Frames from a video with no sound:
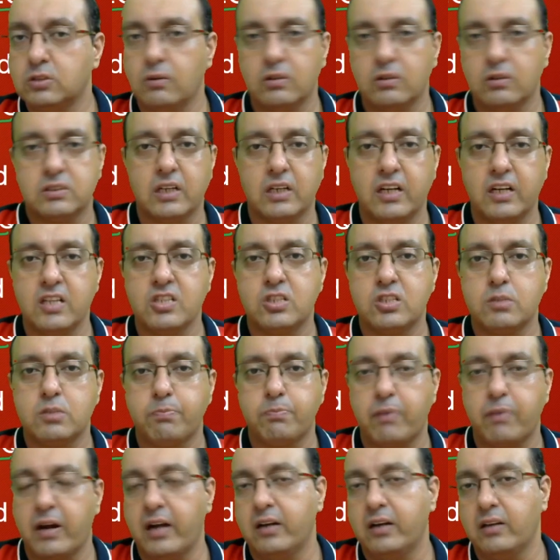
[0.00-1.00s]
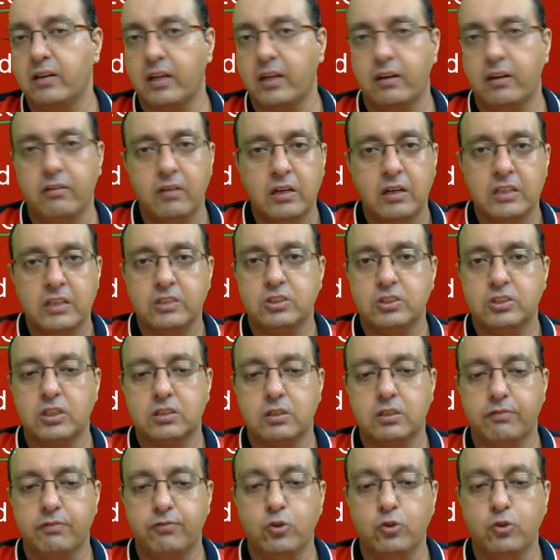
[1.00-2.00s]
sudden spread in
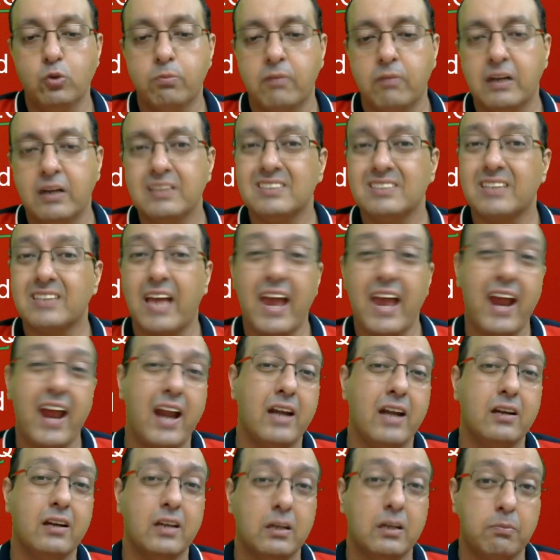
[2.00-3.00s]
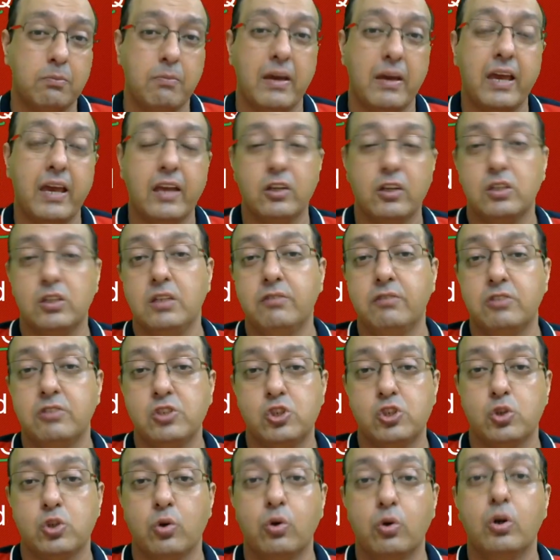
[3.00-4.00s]
just a few months, and it may even
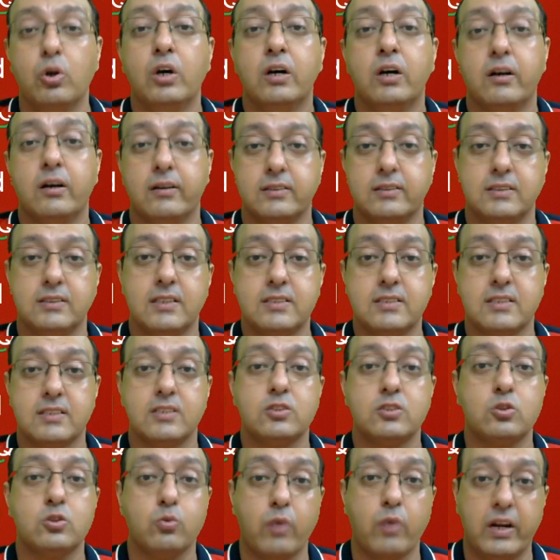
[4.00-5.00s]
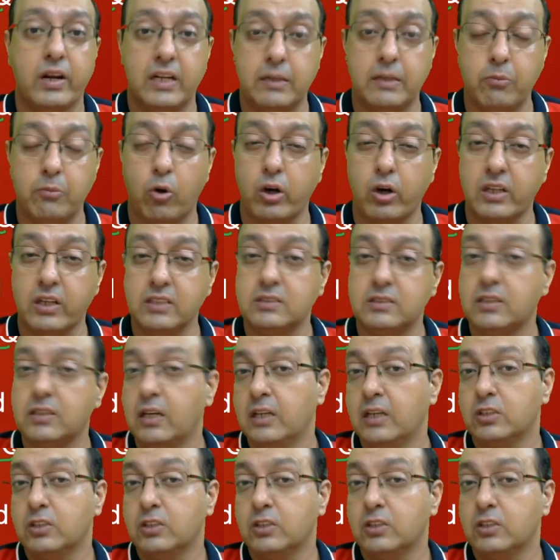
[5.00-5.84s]
show resistance to antibodies.